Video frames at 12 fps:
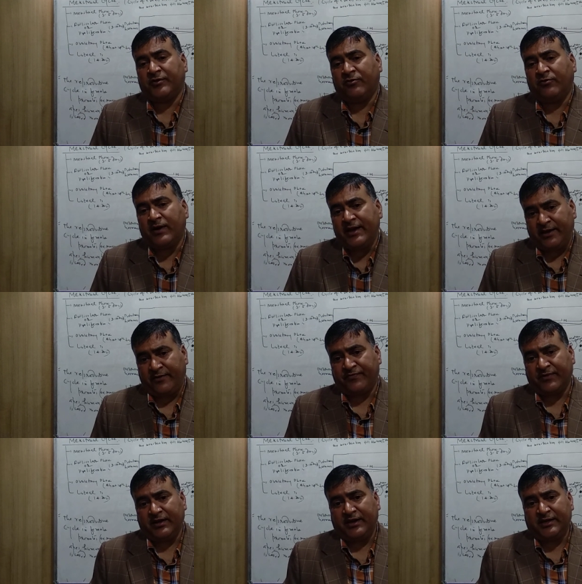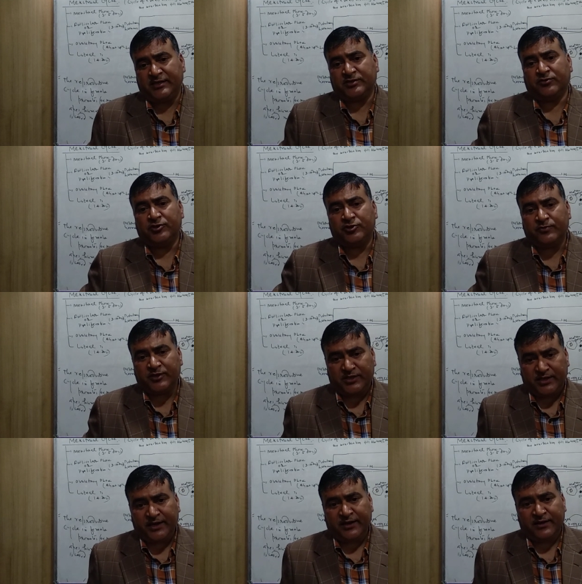Why it is going to be
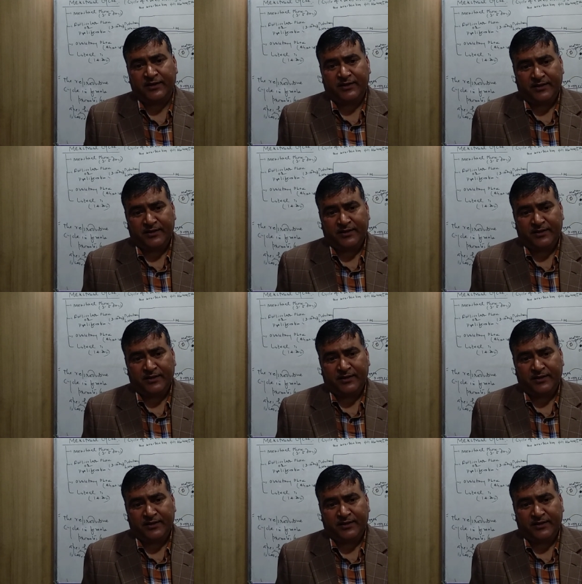thick?